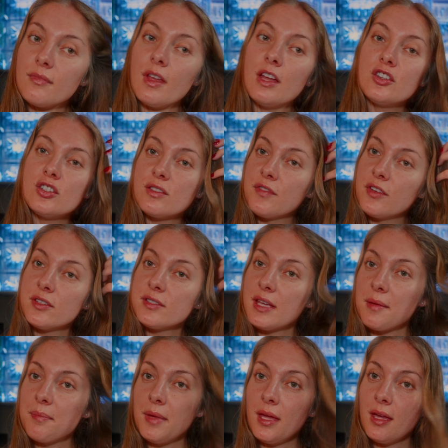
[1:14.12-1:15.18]
it just feels
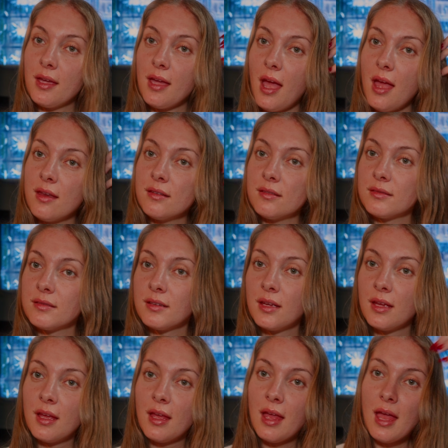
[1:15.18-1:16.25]
like me again.
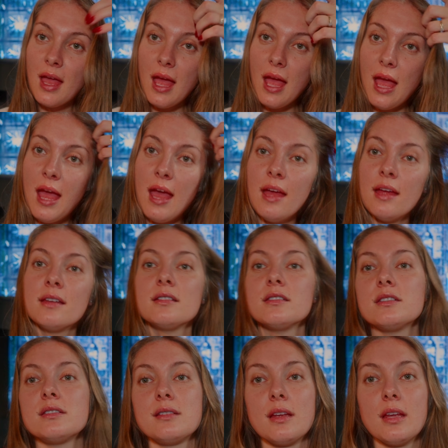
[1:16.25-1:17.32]

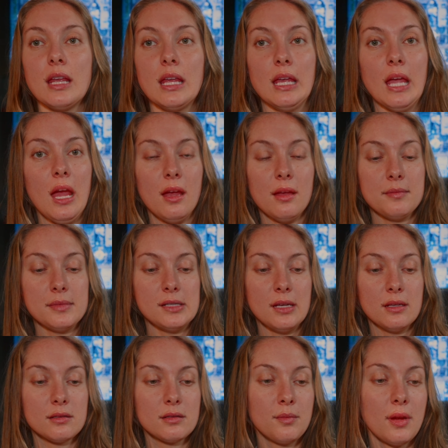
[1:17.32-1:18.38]
And yeah, I'm
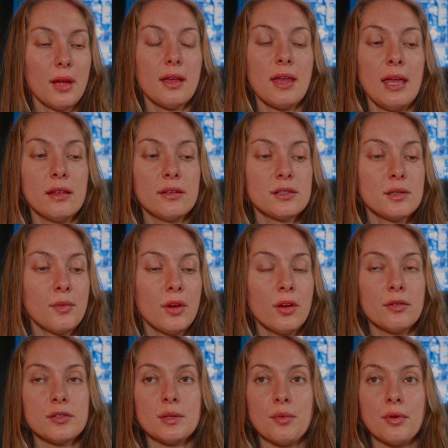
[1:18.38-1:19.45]
seeing Caitlin tomorrow.